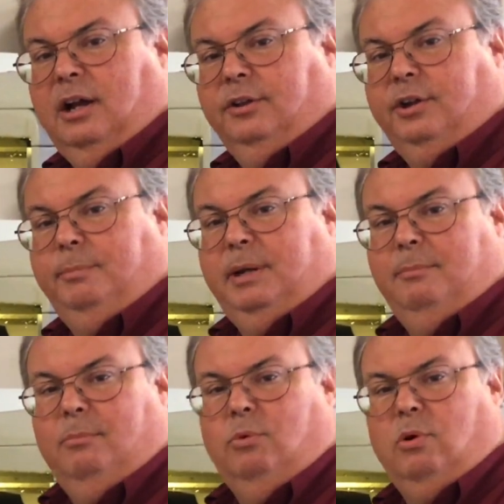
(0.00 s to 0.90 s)
a little bit
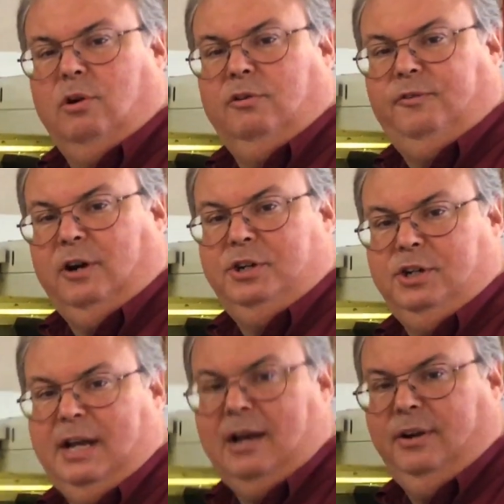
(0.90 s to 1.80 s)
more
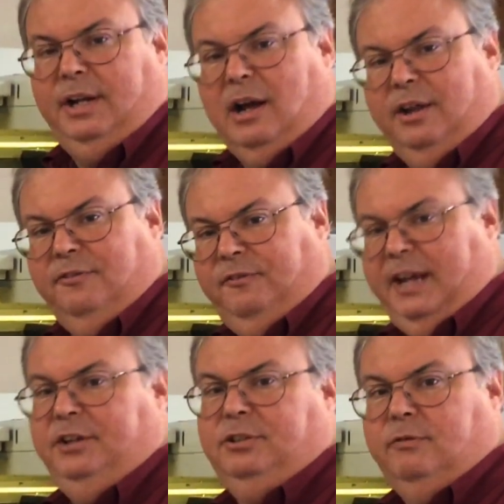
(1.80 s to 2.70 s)
functionality on the
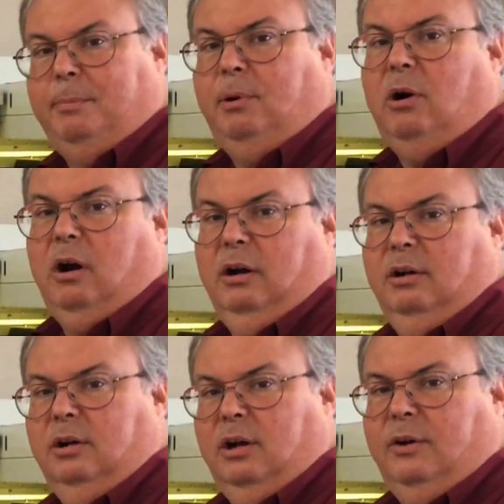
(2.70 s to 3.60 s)
face of a part.
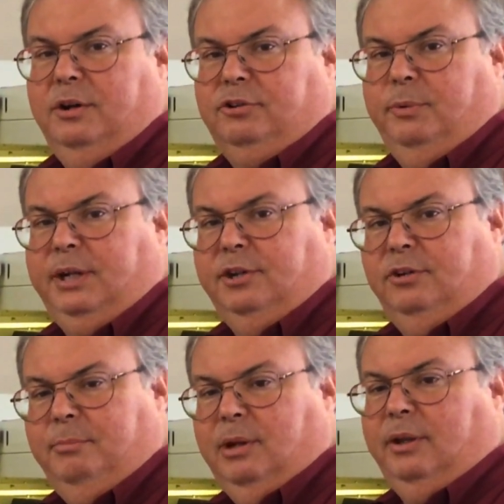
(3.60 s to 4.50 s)
All right, so we can do
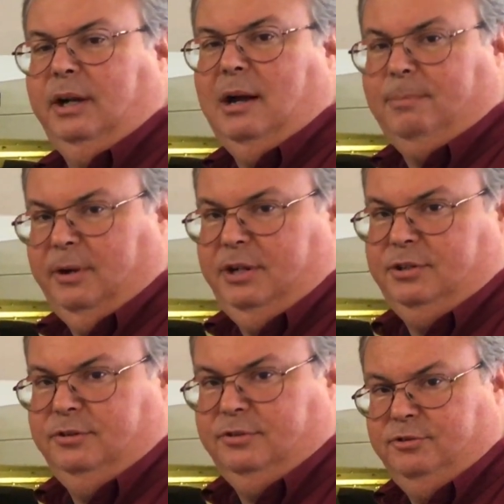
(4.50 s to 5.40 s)
milling
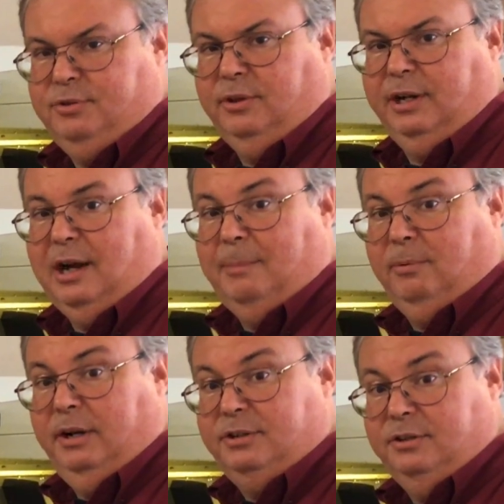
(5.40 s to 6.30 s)
operations drilling
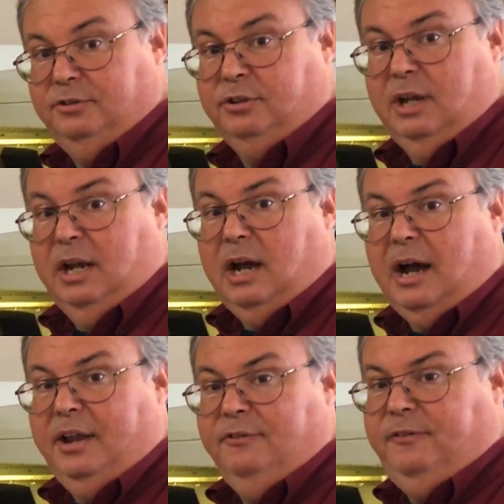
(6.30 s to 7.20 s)
operations
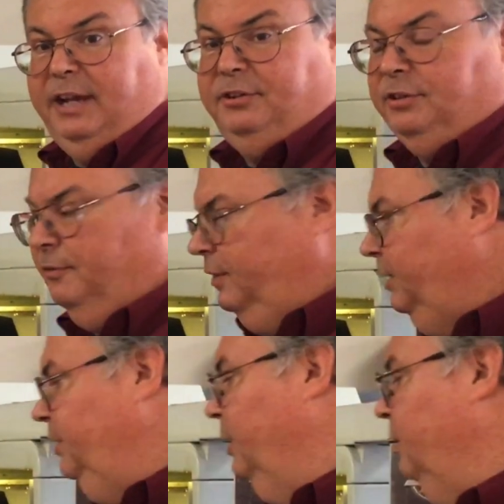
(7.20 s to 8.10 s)
on the face of
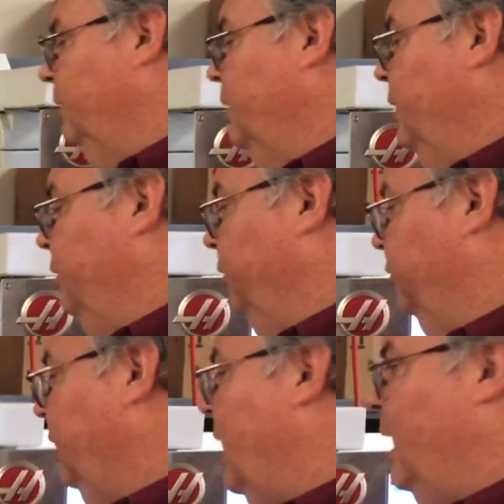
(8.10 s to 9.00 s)
the
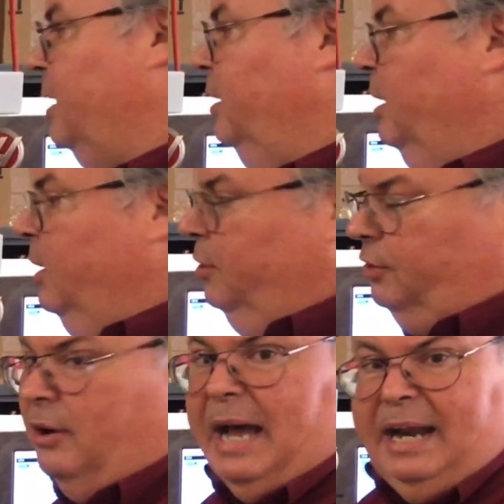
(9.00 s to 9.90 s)
stock.
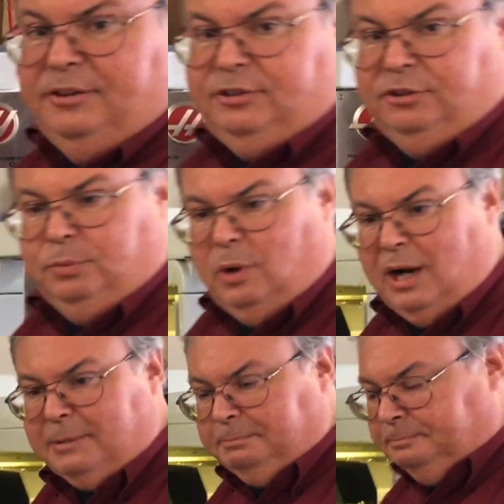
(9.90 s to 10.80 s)
So how does this work?